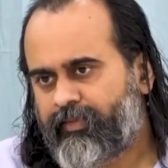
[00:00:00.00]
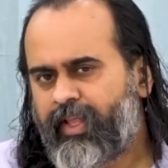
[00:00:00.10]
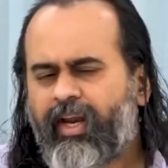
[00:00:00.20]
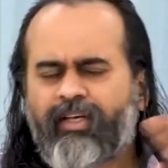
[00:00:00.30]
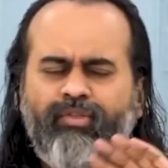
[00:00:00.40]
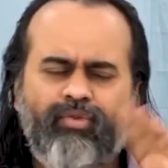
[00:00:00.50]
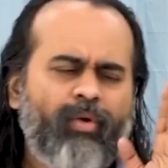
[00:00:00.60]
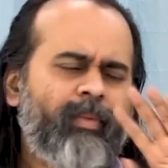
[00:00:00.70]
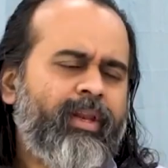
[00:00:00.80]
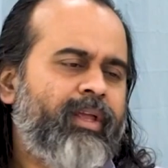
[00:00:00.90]
There are
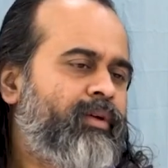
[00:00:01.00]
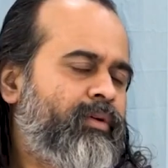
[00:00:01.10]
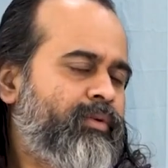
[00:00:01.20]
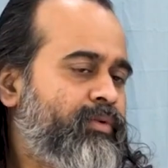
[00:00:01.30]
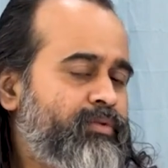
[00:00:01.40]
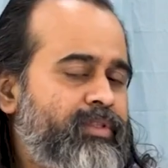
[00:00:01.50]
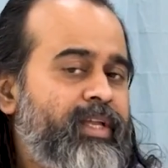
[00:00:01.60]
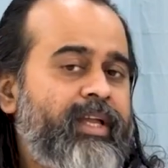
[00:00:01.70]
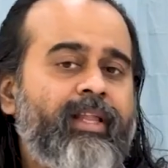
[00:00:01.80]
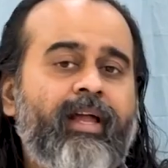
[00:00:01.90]
so many who
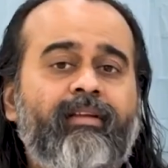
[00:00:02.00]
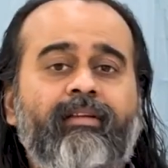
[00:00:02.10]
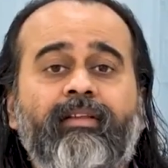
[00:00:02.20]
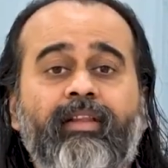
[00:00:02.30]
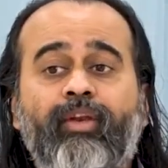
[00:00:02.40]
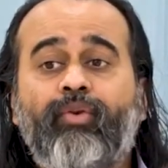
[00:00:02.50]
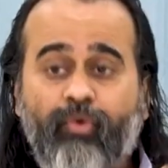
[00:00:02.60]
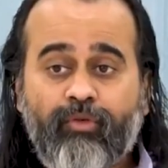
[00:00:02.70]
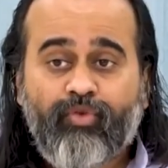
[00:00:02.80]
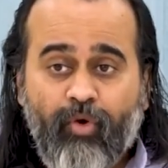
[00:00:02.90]
say that they
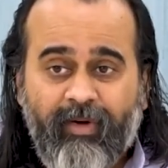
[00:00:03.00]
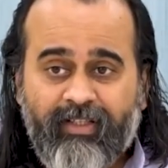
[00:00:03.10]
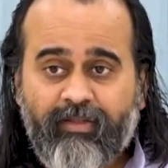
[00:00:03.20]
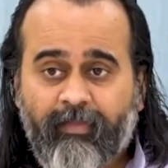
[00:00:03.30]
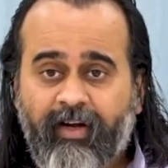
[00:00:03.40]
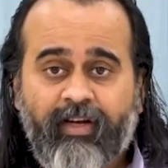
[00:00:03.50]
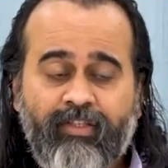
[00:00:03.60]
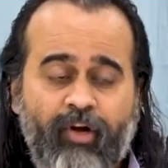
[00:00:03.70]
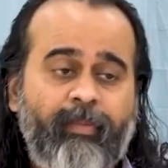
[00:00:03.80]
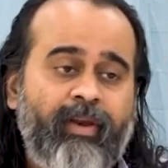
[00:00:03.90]
know so much, but it
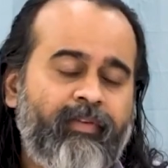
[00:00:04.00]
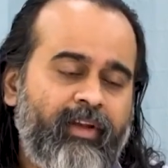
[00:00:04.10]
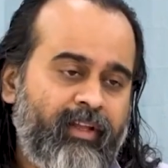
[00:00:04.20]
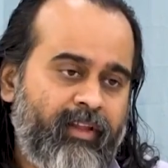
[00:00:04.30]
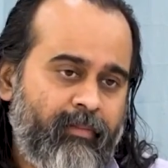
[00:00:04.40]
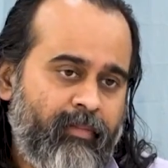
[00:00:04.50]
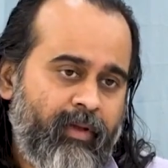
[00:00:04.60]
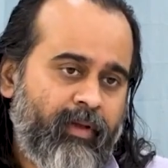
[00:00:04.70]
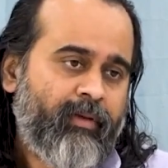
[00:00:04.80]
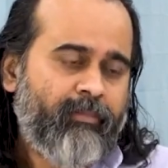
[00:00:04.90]
is not benefiting them.
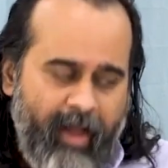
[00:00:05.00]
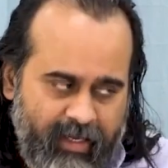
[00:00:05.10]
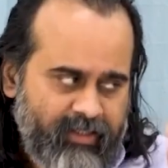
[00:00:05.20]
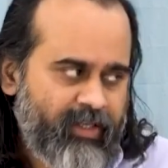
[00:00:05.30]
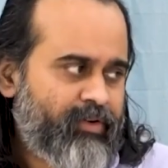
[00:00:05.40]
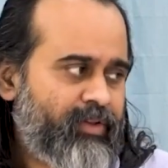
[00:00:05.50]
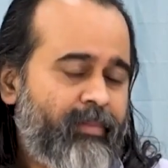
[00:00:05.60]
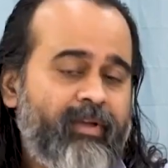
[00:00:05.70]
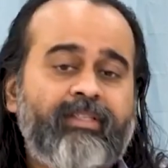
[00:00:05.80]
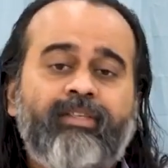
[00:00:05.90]
My answer to
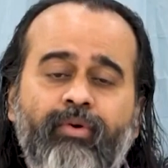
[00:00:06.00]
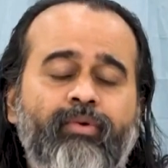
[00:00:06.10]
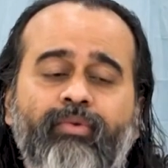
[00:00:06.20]
them is, you